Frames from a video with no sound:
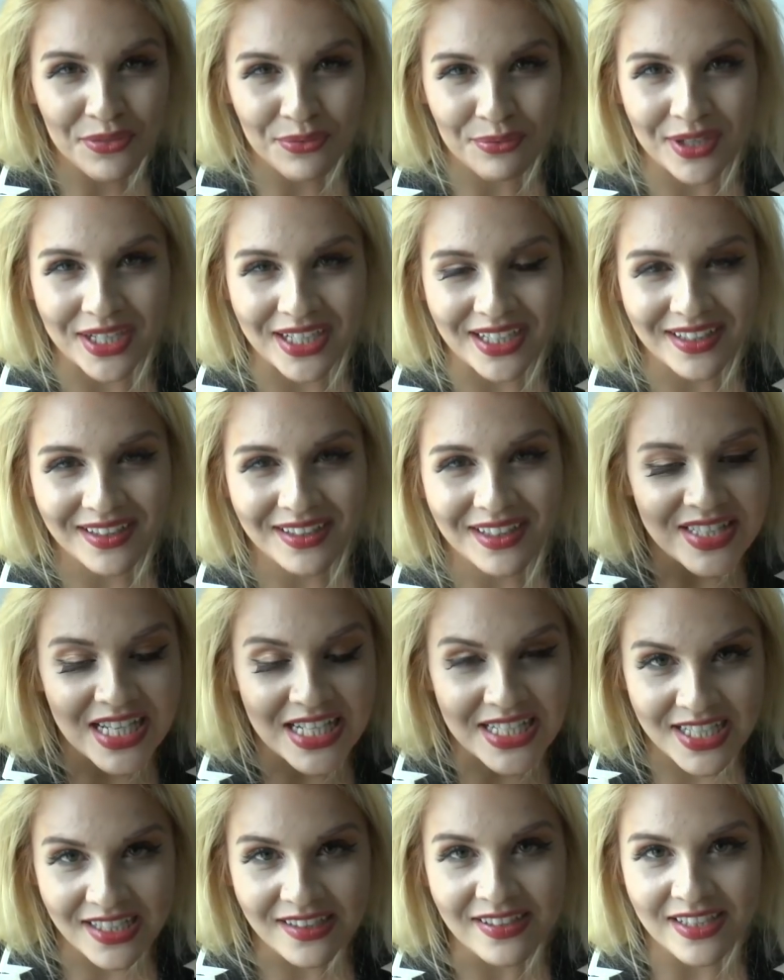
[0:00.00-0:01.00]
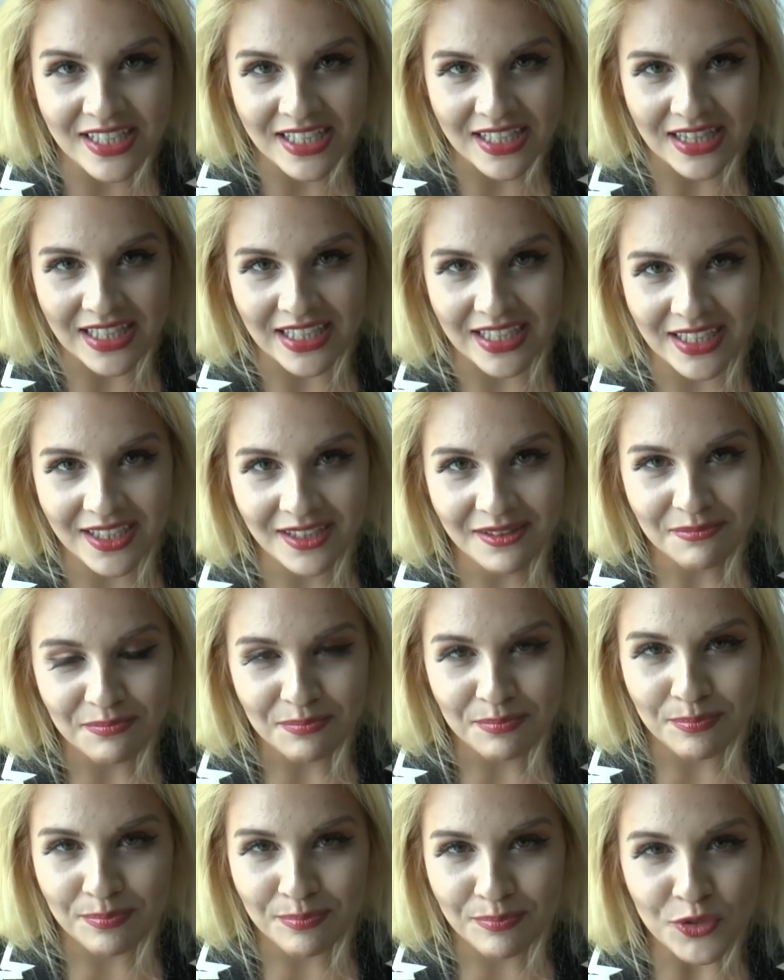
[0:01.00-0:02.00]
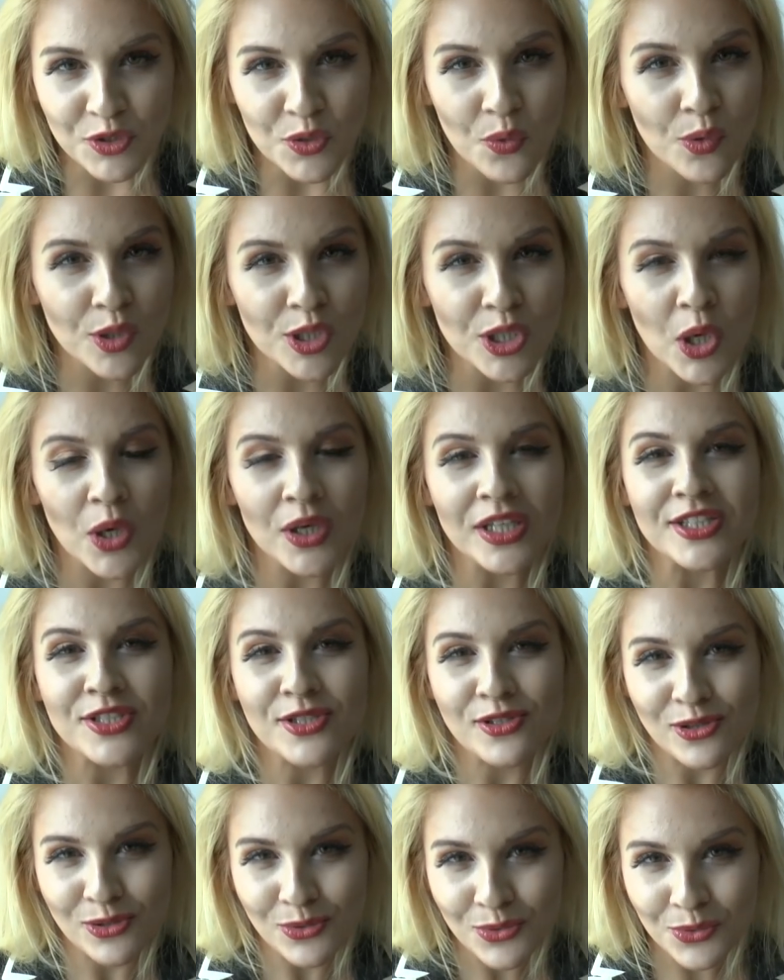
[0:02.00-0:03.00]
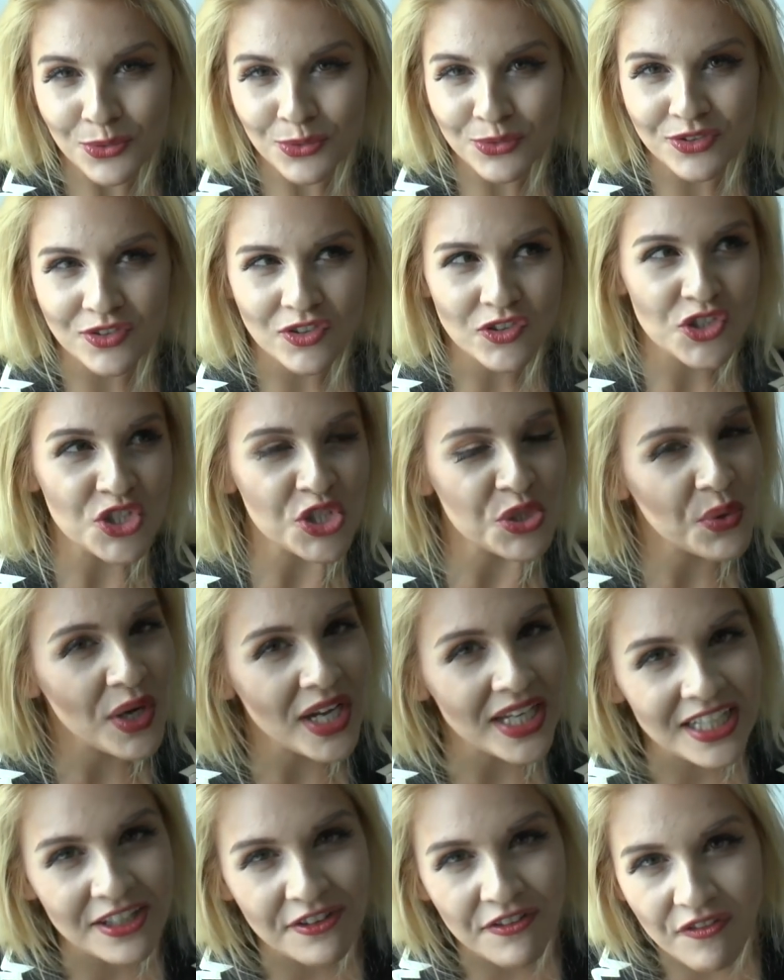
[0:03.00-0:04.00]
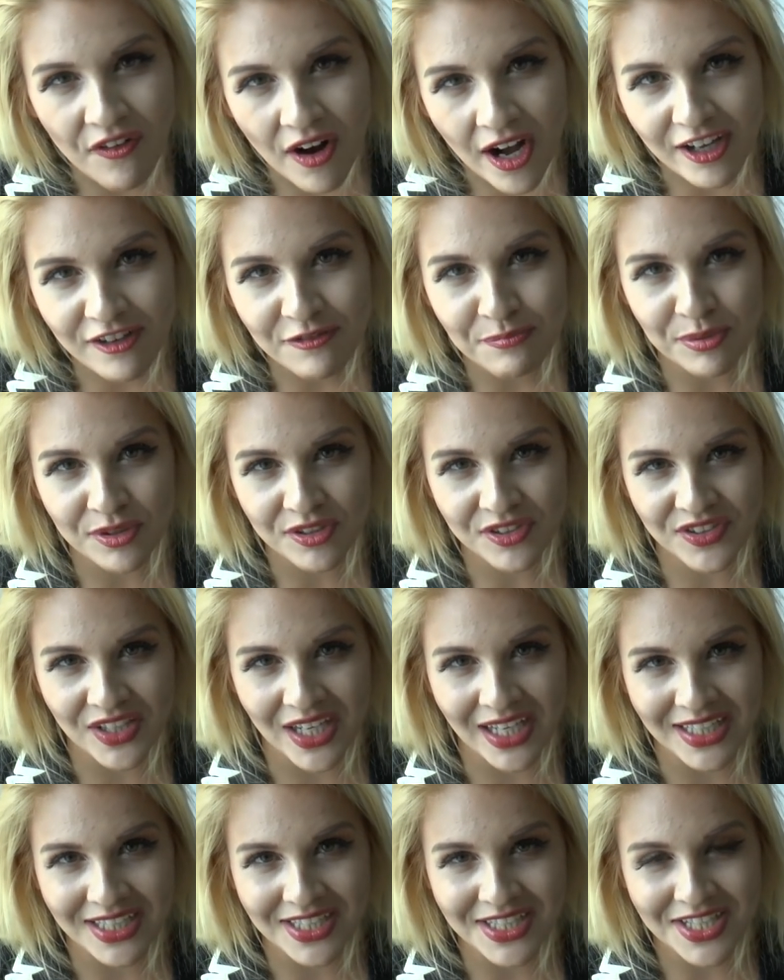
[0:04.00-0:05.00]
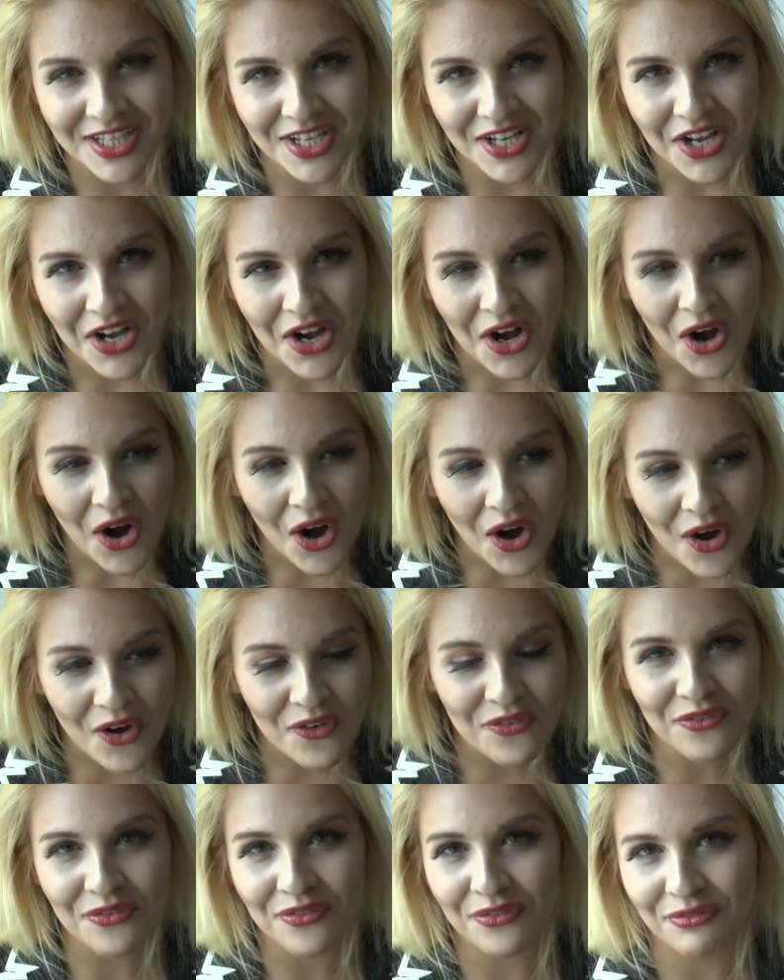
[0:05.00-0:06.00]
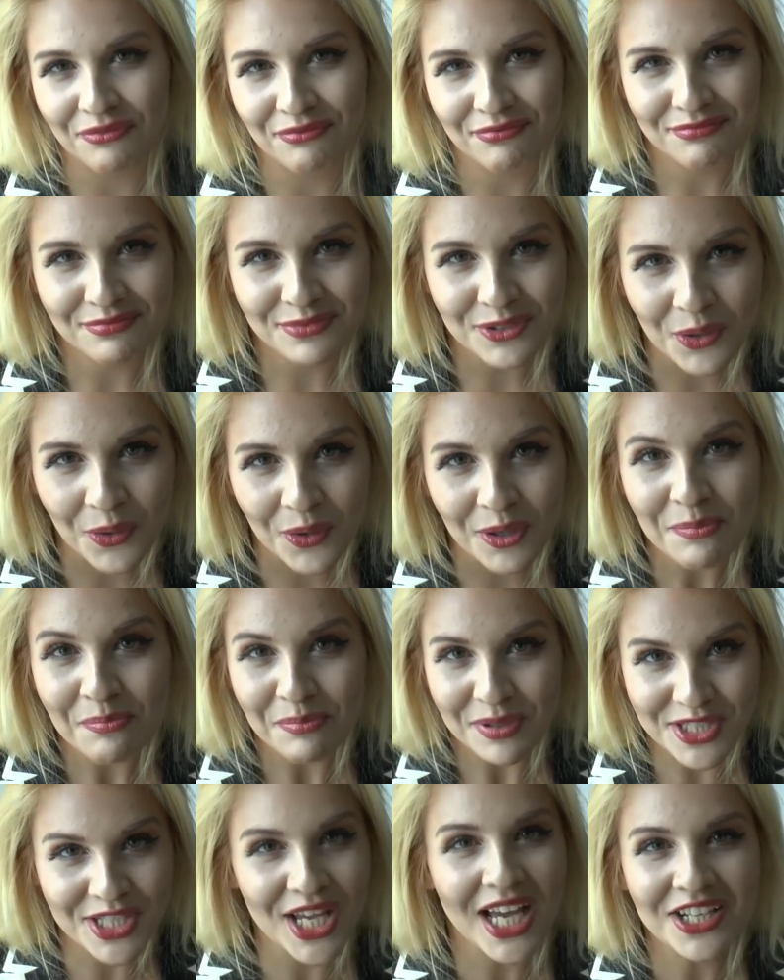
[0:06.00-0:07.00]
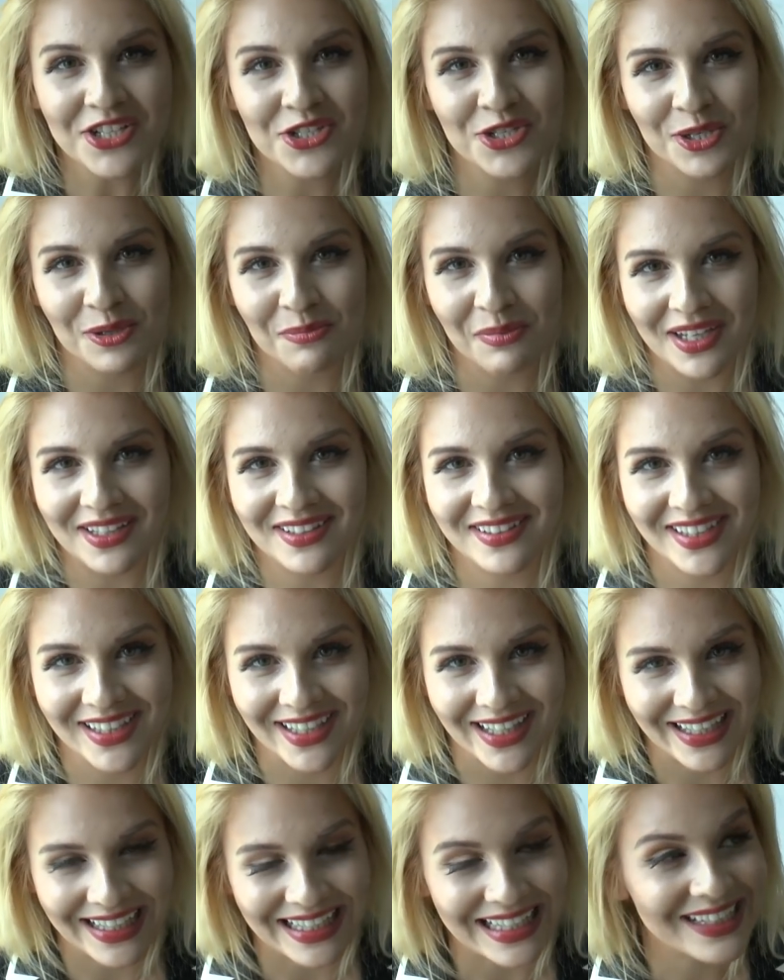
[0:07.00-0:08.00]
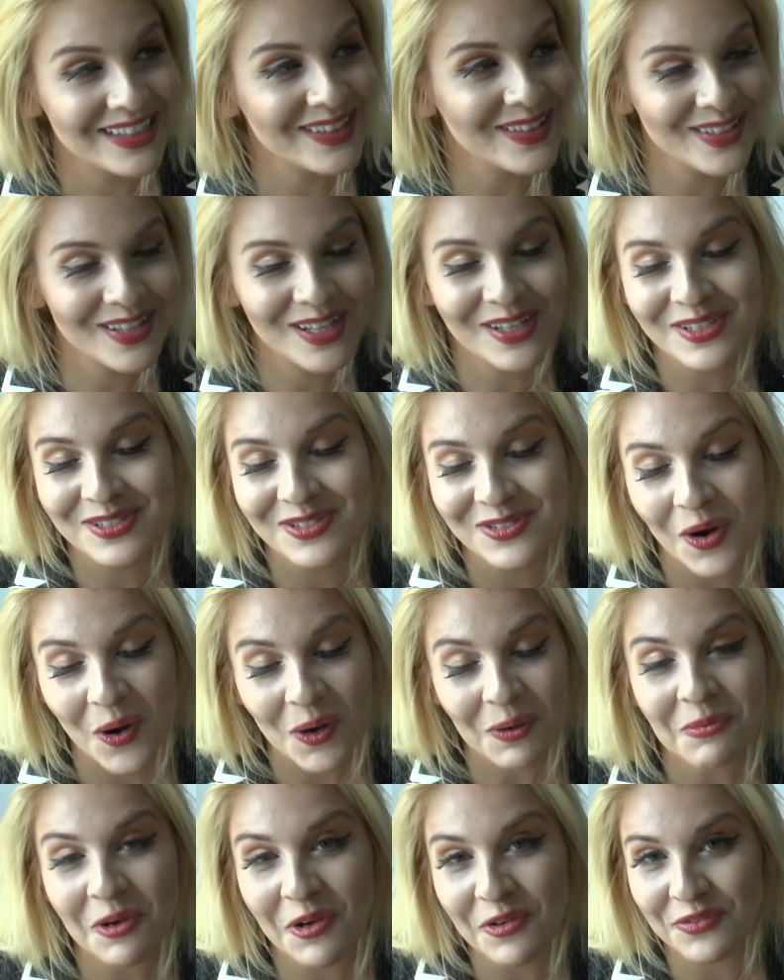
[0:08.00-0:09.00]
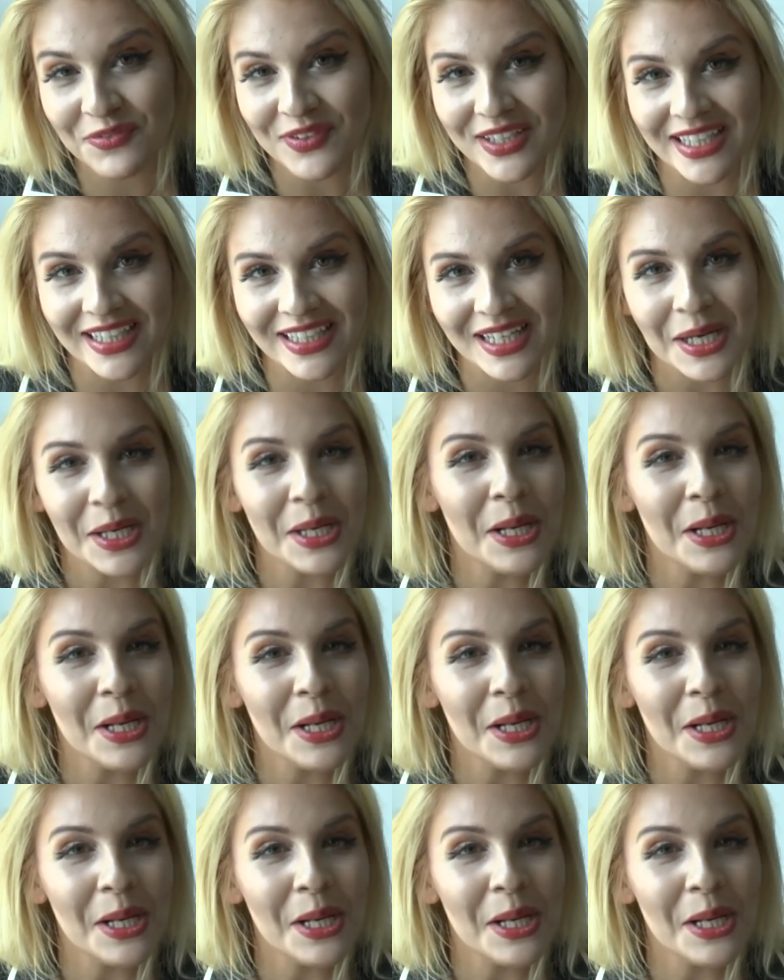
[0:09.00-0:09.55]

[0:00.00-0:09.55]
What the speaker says: three, statistically, you're going to lose 25% of your potential by singing. It's a normal thing,